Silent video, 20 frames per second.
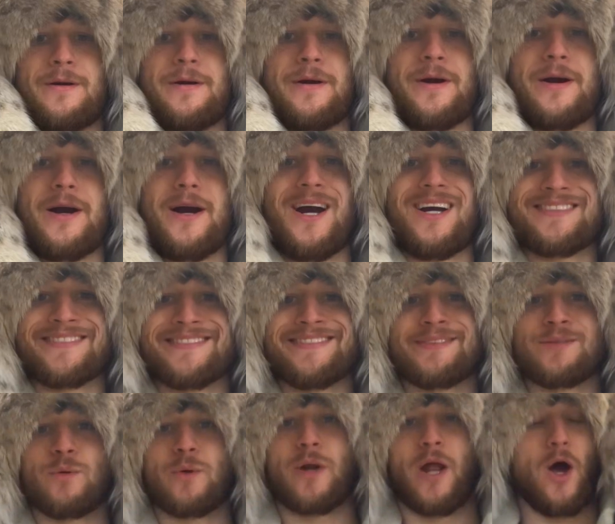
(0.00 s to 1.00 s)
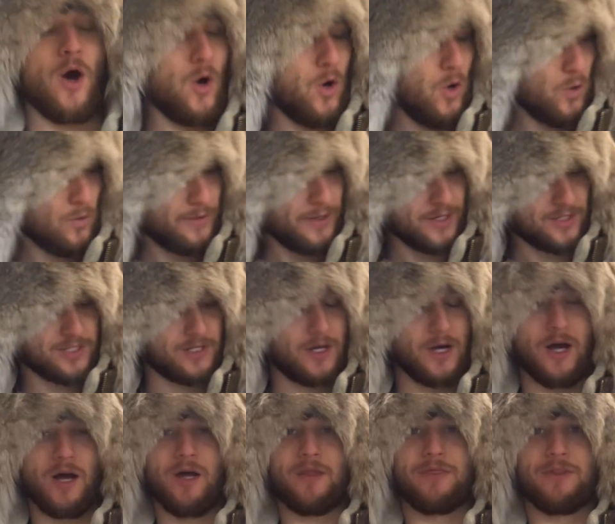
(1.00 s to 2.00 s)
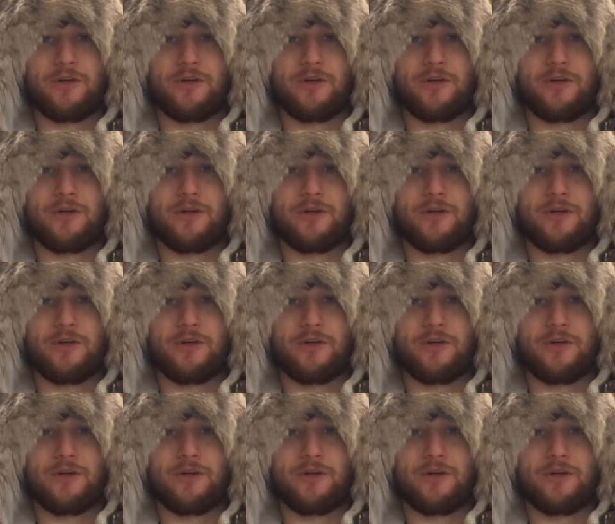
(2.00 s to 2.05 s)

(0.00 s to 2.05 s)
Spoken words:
All right, when I hold this gun, the